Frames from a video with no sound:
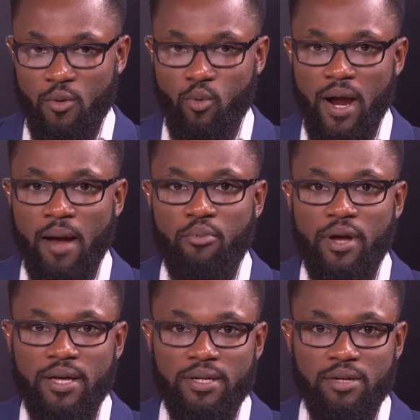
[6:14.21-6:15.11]
were
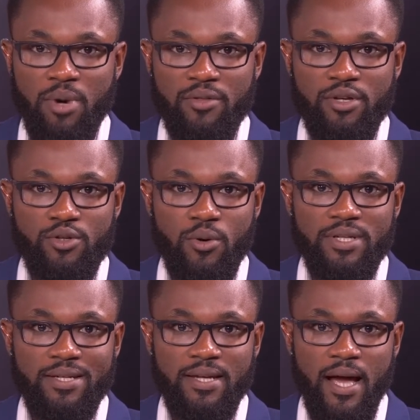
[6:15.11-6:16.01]
apprehended by the
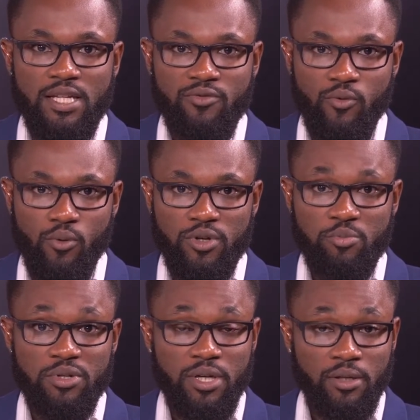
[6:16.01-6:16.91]
Joint Task Force,
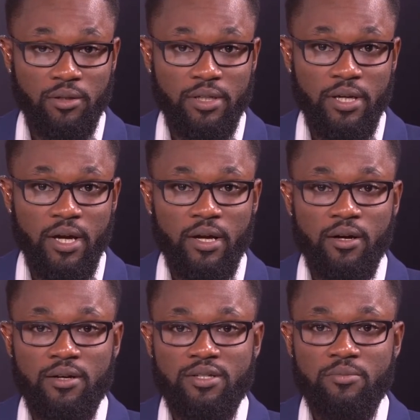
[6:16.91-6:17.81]
particularly
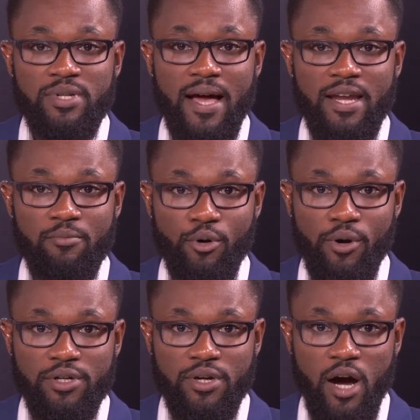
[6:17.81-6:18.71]
Customs and
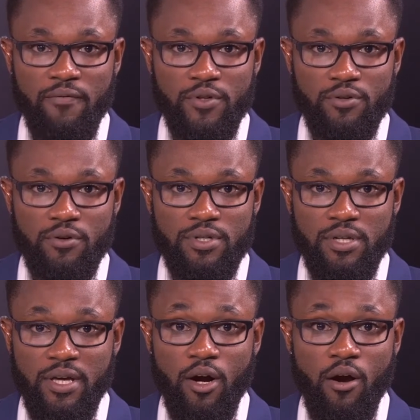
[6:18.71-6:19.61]
Immigration officers.
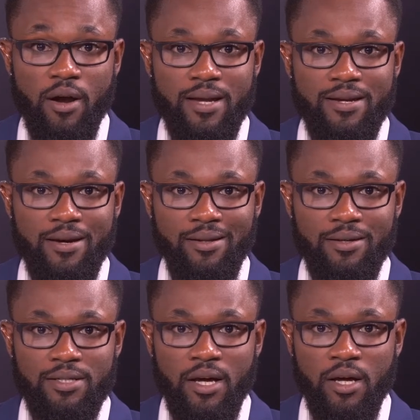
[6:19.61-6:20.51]
They are
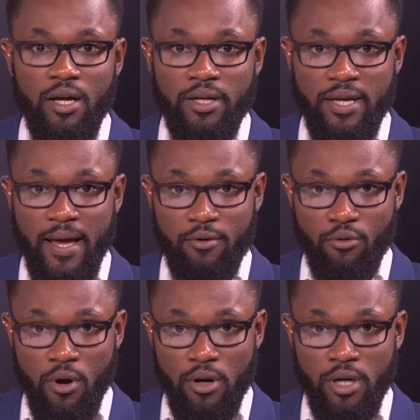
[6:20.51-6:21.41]
Nicholas
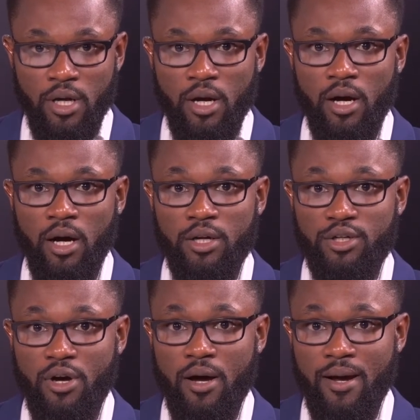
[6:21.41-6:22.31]
Canron,
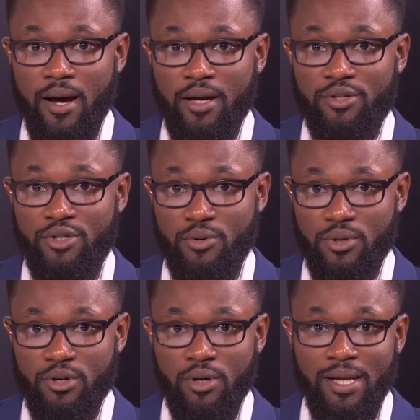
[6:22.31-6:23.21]
John Hines
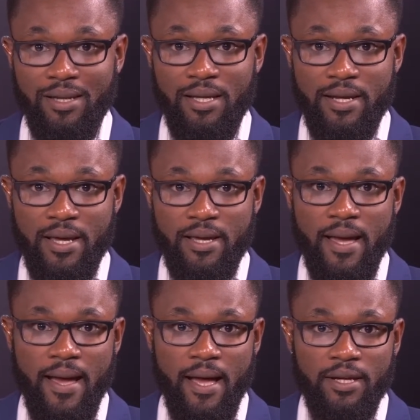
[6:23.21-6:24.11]
Jr., Lene
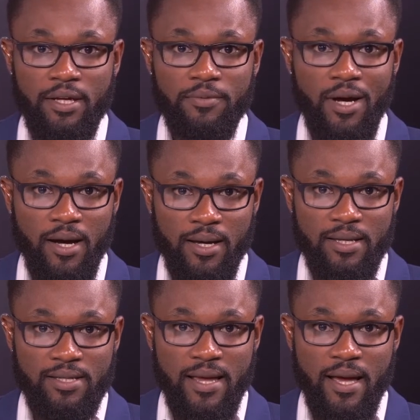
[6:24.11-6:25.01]
and
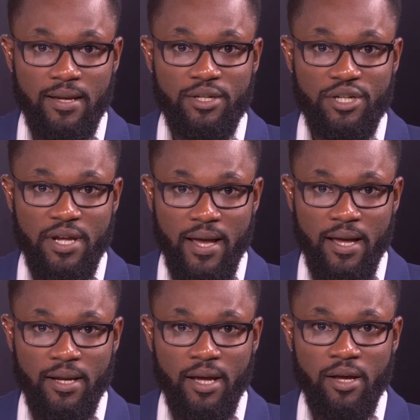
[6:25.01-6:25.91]
Hines, and
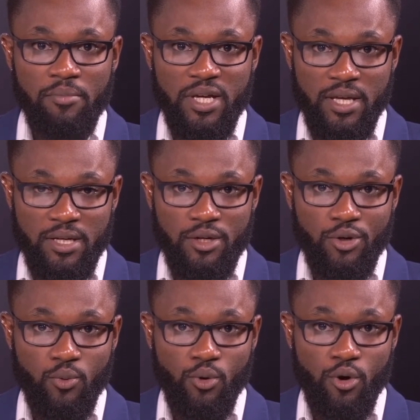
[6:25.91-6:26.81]
G.N. McKinnon,
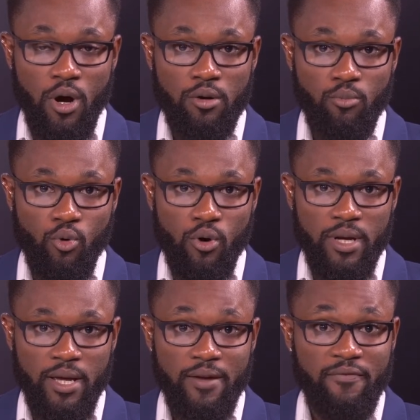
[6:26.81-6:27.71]
who were on
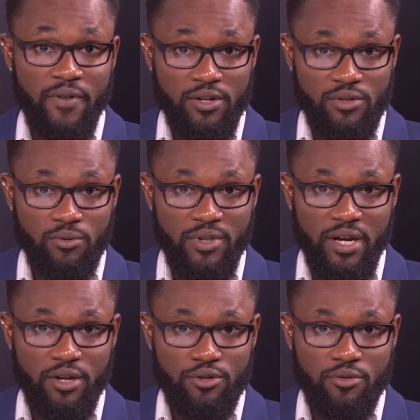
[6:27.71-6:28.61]
board a vessel
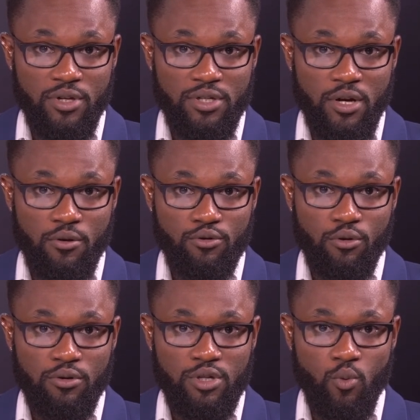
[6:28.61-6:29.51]
that entered the
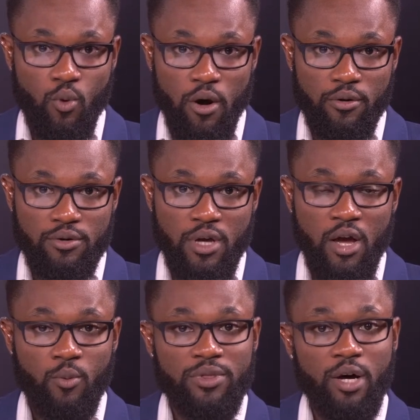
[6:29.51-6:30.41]
territory's waters
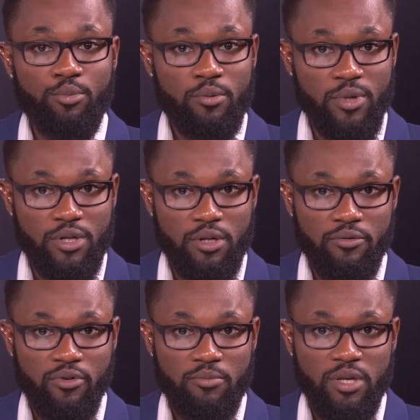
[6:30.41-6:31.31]
without permission
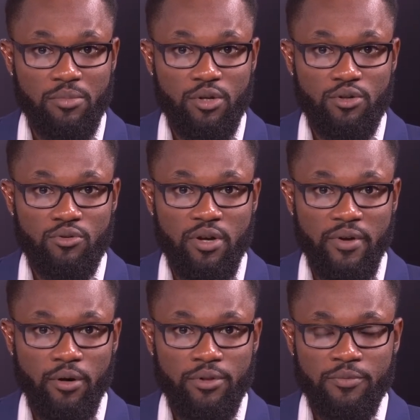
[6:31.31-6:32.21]
from the Ministry of
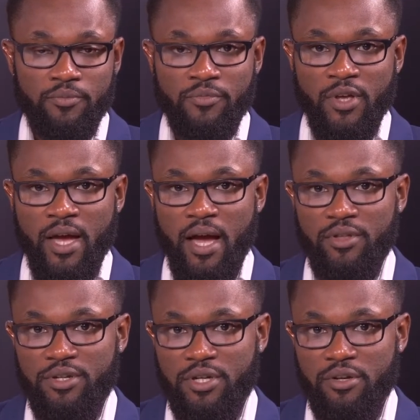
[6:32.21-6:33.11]
Health
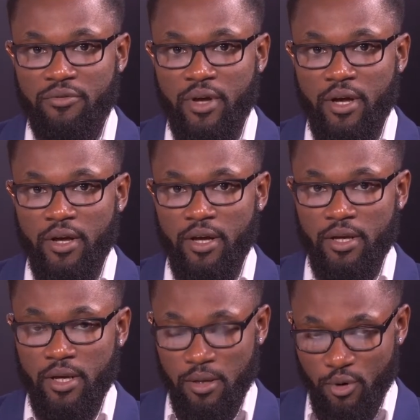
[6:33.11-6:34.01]
and the Chief
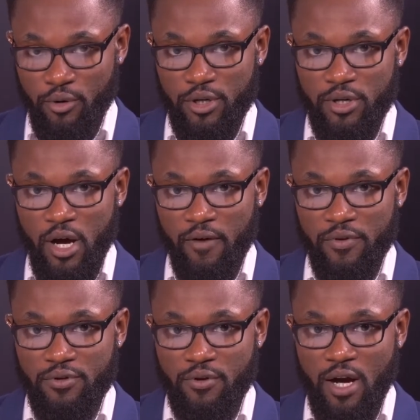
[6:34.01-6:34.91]
Immigration
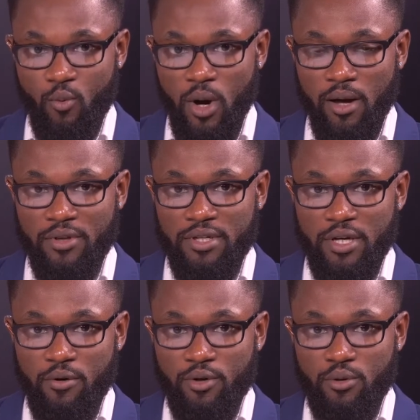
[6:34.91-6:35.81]
Officer. Now, while the
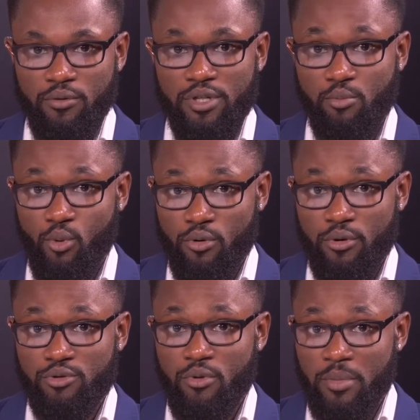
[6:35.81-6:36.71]
territory's
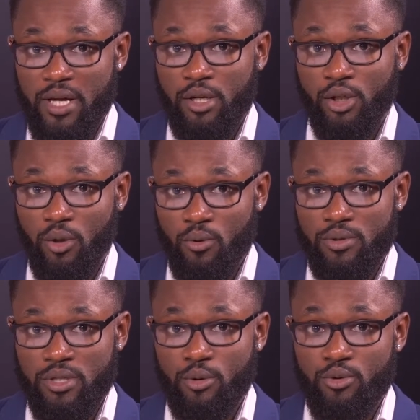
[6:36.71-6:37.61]
borders remained
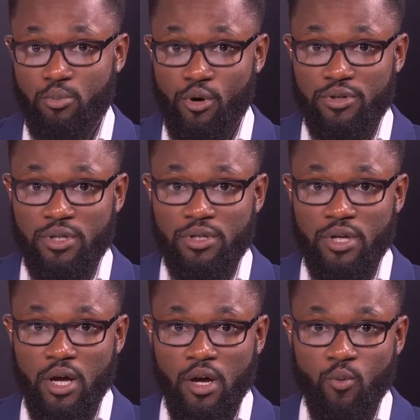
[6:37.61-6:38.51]
closed, those
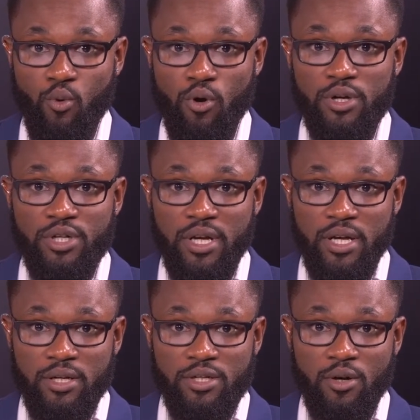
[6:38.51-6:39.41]
persons were
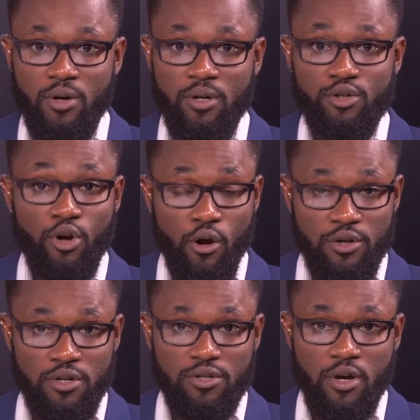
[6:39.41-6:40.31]

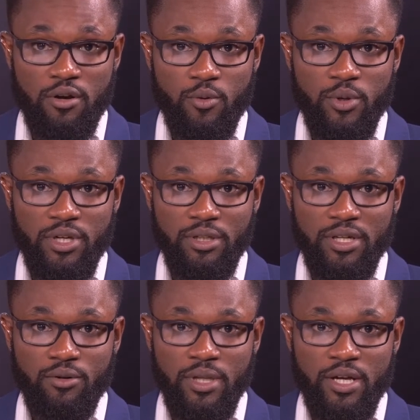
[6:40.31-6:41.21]
charged with
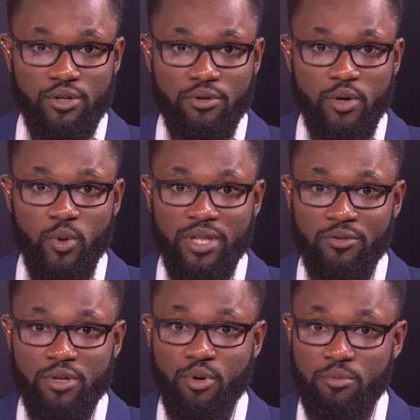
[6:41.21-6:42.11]
illegal entry
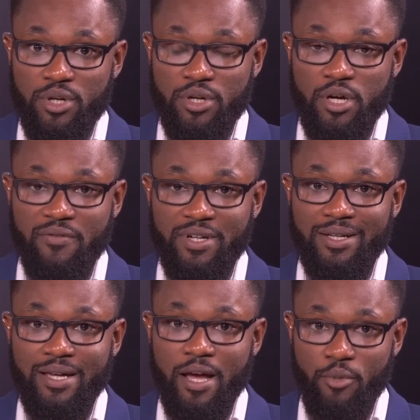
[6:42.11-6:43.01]
without the permission of an
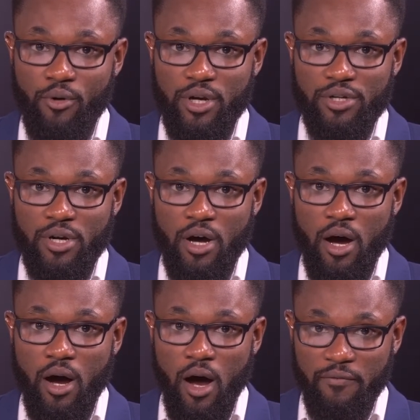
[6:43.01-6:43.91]
immigration
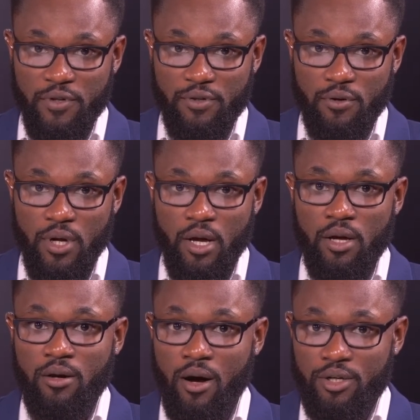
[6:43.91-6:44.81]
officer,
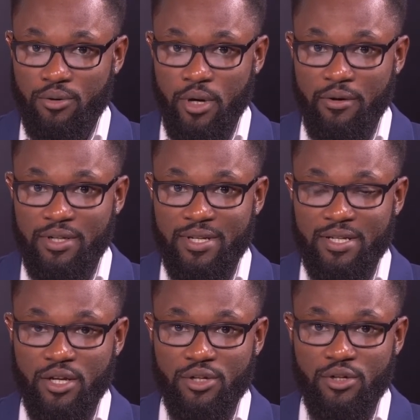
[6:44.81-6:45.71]
contrary to
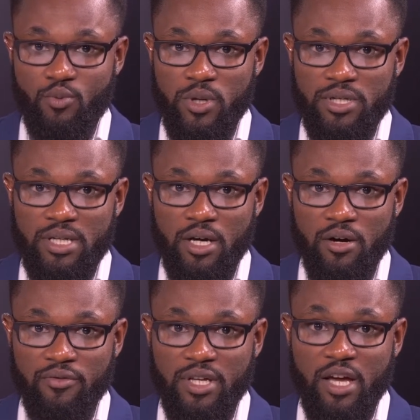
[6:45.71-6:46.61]
Section 20
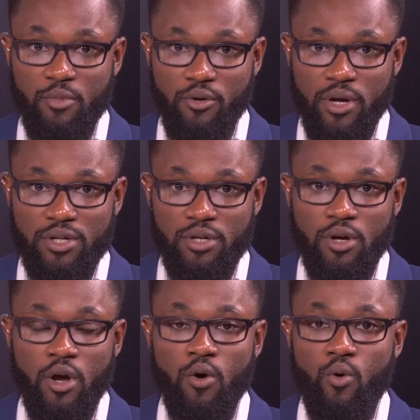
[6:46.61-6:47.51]
of the Immigration
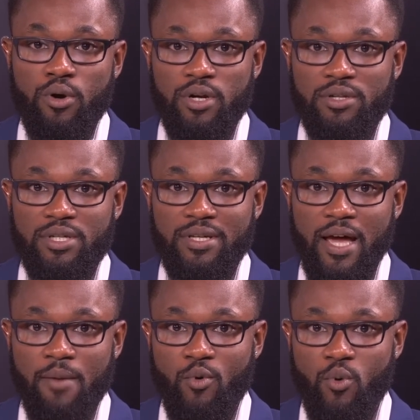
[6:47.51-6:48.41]
Ordinance
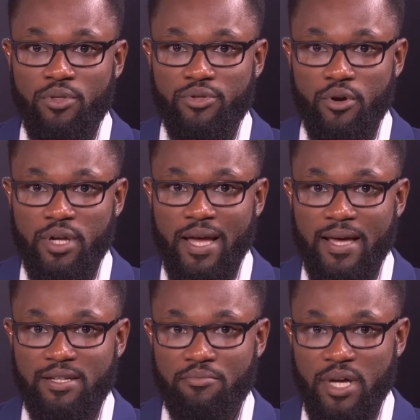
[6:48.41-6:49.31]
Cap 130
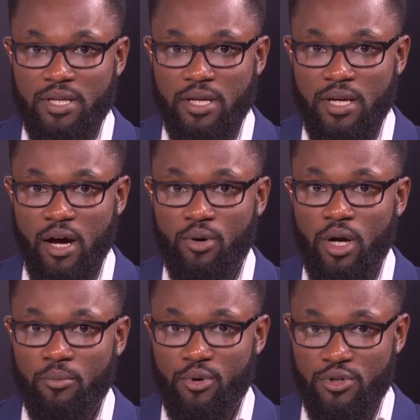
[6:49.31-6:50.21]
as amended. Now,
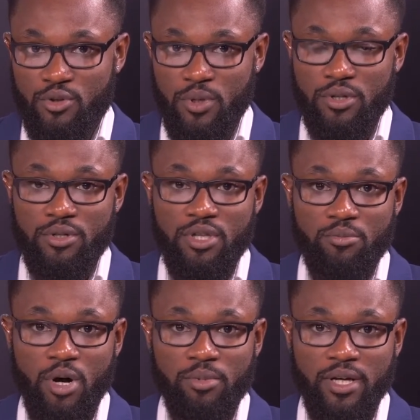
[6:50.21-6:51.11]
pursuant to the
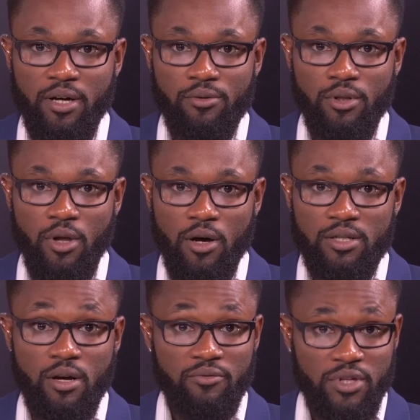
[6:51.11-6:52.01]
public health
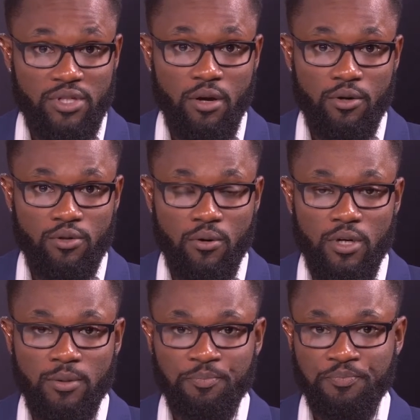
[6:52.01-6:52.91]
laws of the territory